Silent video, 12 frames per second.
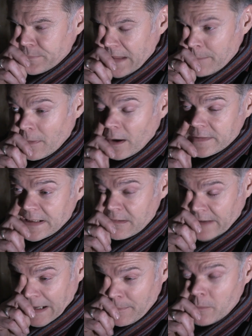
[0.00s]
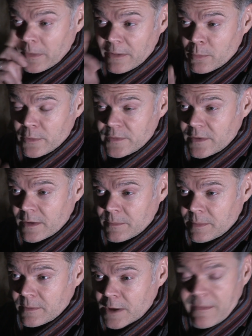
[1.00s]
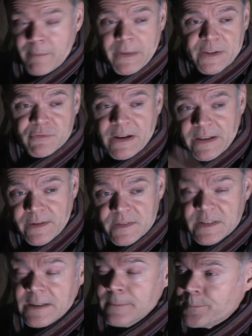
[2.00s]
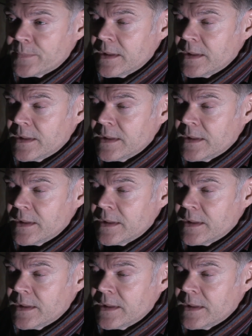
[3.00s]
And my idea I came up with was to go around the Mediterranean Sea.